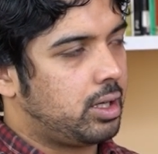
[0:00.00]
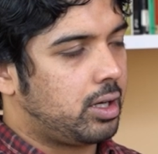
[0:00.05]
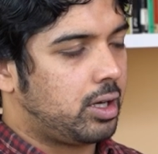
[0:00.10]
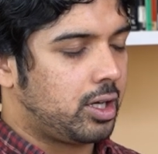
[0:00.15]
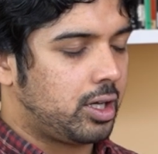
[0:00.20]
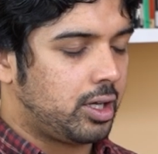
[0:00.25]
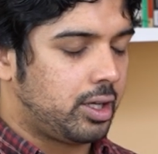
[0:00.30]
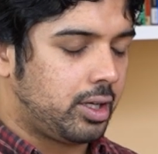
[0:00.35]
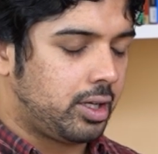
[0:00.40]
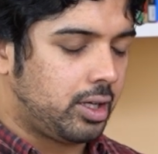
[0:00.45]

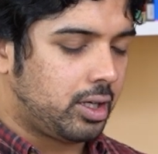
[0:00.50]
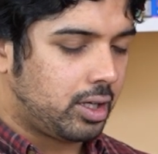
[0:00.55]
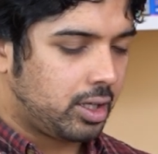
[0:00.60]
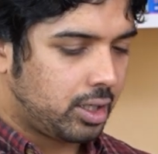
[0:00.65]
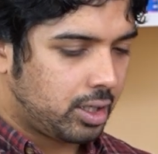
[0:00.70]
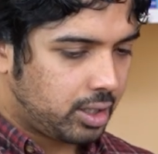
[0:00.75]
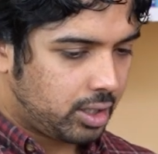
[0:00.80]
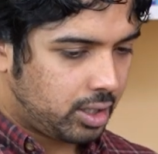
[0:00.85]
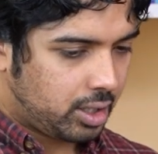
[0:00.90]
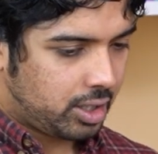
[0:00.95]

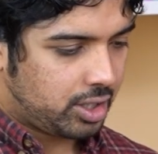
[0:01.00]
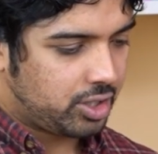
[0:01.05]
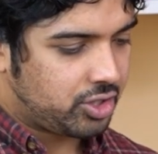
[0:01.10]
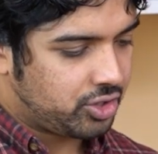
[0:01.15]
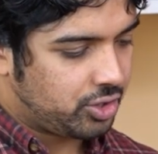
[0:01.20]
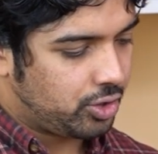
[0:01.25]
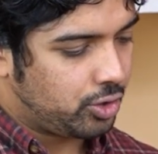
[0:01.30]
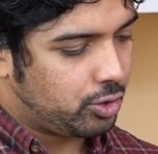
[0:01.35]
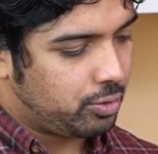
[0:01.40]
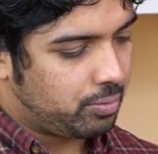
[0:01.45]
I
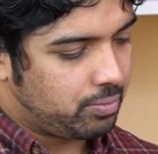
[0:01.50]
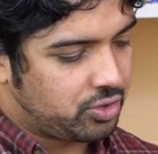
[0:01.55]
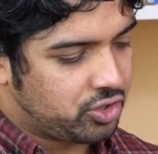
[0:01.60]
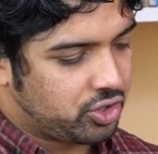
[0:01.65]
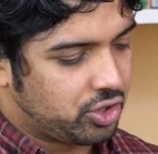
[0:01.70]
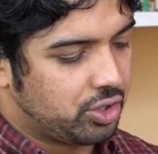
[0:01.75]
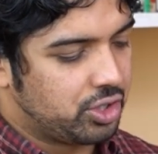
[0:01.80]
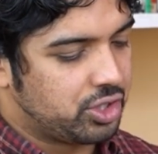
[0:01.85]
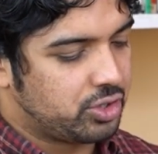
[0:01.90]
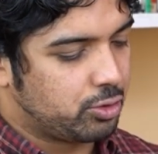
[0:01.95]
assume
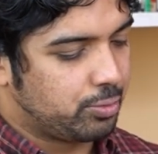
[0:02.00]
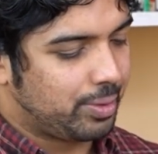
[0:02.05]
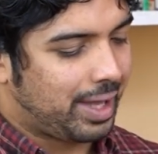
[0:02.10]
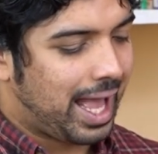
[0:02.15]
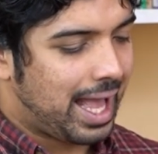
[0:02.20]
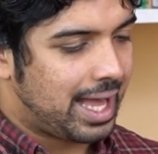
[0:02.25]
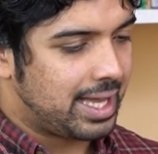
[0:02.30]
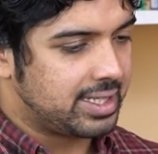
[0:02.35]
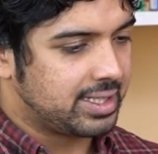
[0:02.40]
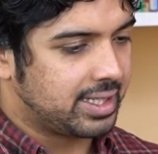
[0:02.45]
students will be
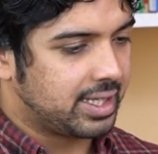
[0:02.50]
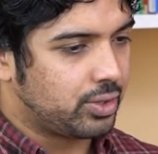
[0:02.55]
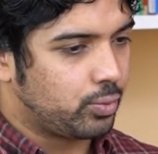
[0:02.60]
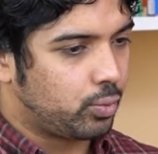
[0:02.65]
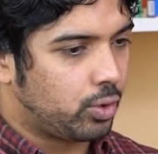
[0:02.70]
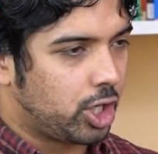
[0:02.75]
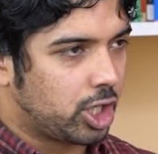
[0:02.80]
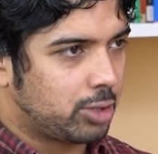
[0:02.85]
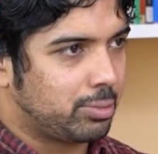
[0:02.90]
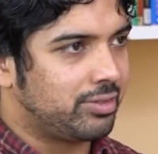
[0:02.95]
handing in
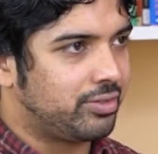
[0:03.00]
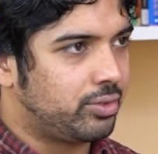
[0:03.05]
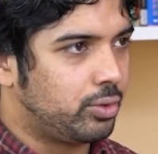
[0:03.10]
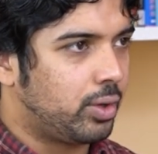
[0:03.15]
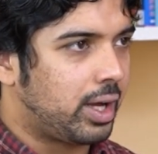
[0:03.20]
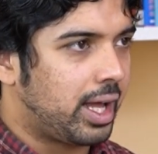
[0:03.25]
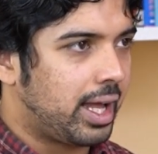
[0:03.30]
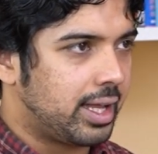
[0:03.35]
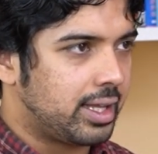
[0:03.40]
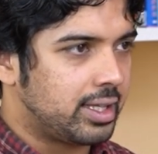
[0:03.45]
work
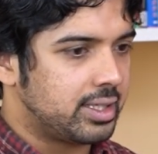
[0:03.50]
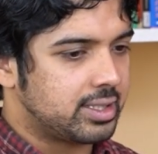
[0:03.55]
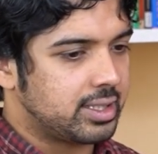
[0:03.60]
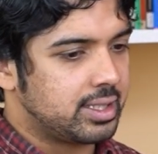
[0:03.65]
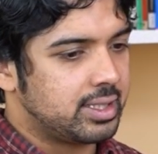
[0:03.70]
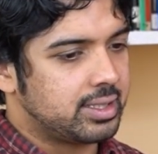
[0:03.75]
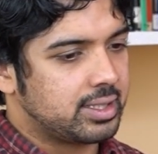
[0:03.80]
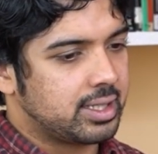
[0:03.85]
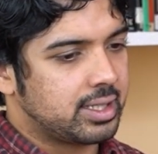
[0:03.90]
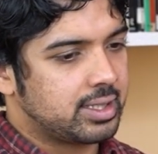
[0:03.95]
beforehand.
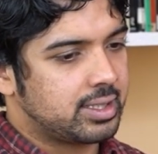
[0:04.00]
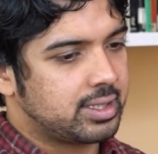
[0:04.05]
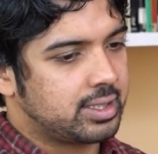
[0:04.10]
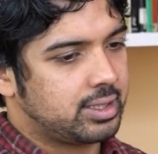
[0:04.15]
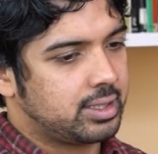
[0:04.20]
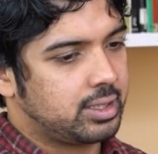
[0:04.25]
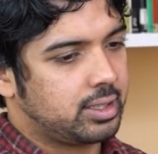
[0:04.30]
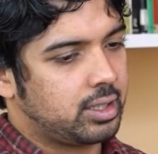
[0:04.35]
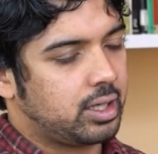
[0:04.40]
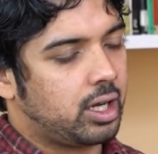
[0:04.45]

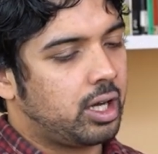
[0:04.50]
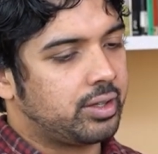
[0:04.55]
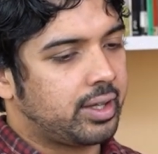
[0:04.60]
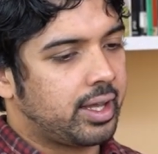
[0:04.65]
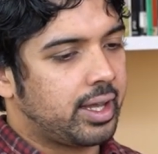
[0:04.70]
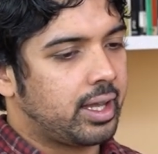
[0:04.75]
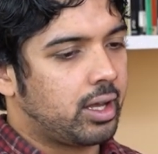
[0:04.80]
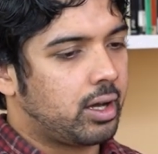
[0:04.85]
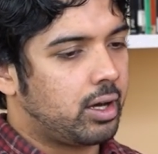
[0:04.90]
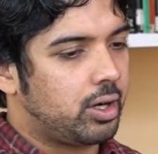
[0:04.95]
Are
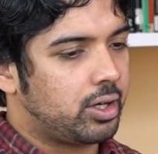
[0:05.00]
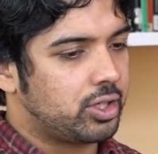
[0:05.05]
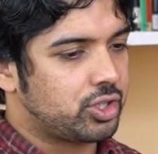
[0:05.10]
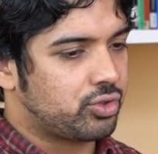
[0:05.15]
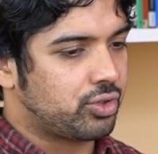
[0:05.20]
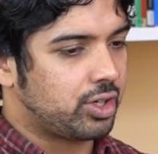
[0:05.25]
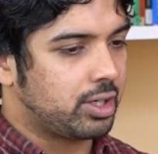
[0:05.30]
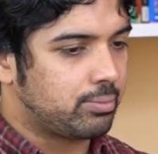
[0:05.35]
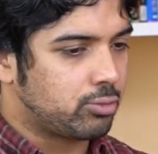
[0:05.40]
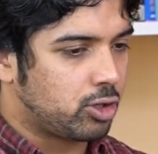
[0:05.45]
they
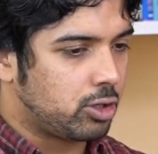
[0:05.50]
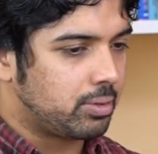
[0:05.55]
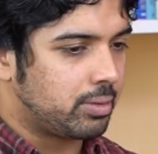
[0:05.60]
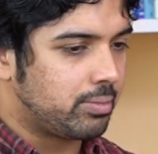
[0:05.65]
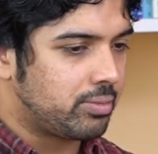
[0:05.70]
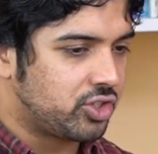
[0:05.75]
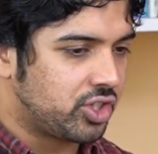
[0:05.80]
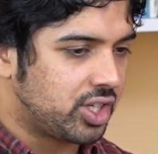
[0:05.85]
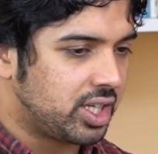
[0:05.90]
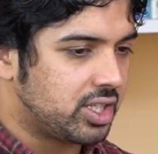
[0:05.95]
answering problem
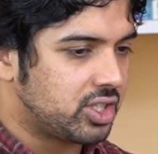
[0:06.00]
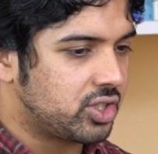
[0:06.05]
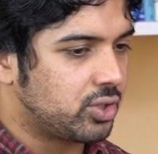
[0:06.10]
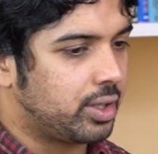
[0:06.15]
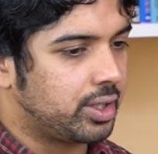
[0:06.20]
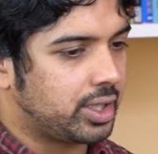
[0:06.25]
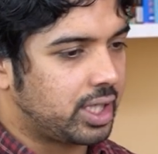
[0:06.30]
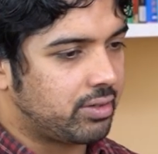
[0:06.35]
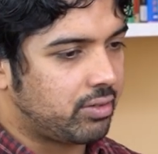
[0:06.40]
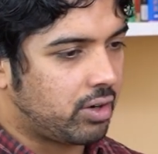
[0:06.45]
sheets or
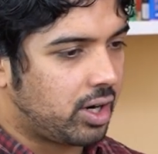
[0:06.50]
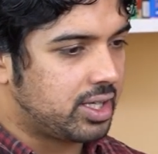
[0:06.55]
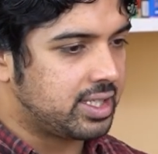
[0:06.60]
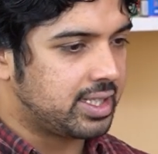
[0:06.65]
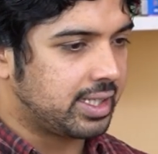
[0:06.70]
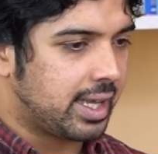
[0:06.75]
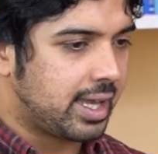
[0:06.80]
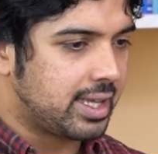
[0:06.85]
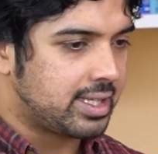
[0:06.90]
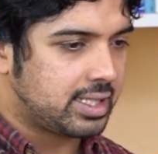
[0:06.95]
are they
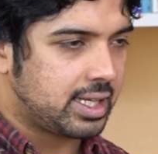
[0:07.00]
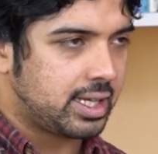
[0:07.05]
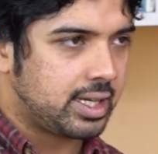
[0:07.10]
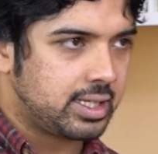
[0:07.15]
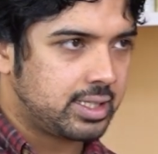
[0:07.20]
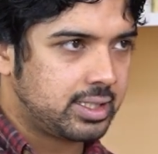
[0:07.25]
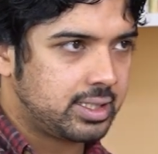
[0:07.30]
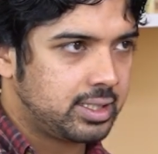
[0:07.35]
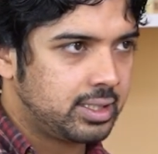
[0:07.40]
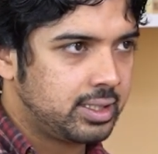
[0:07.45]
writing
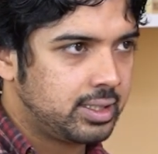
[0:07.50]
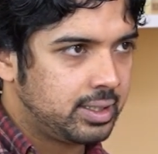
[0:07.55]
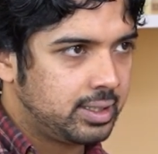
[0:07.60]
essays?